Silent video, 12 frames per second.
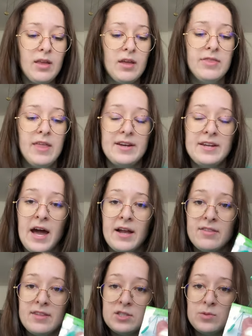they
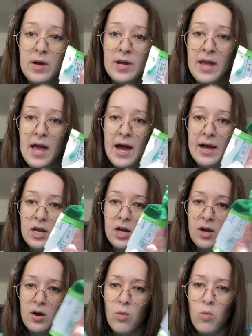tagged this one at
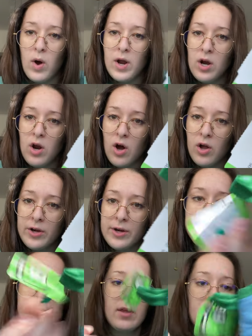
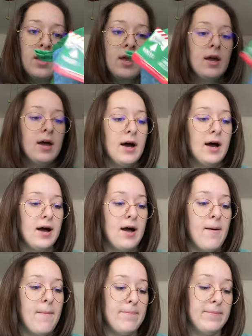$1.
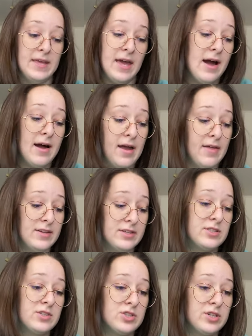Um, yeah, and
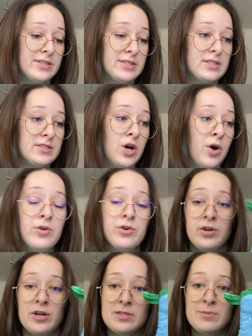this is just total
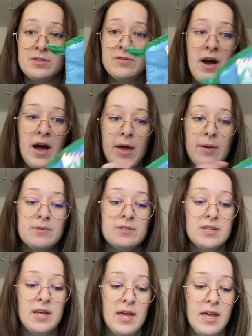Christmas
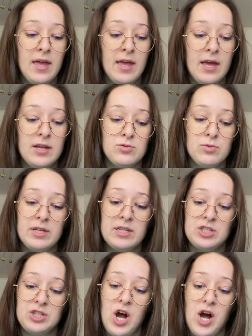vibes. It's really
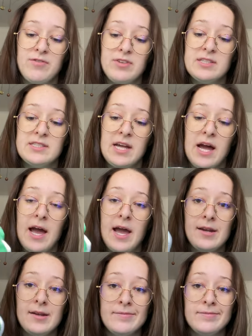soft
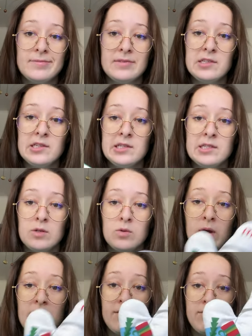inside and
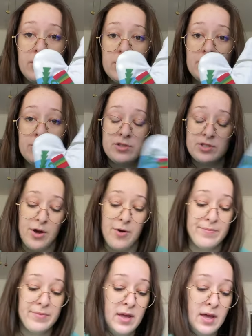ready for use, so
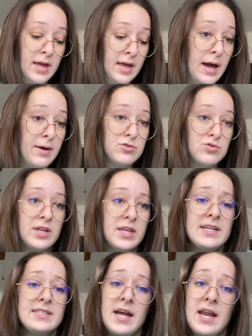I was really
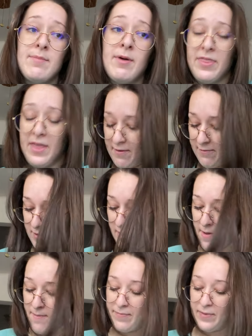excited about that for
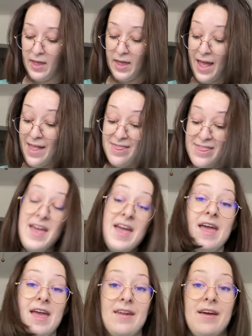them. And
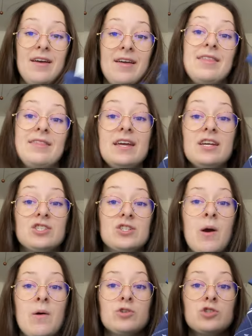then these
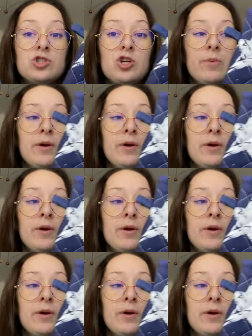two I was super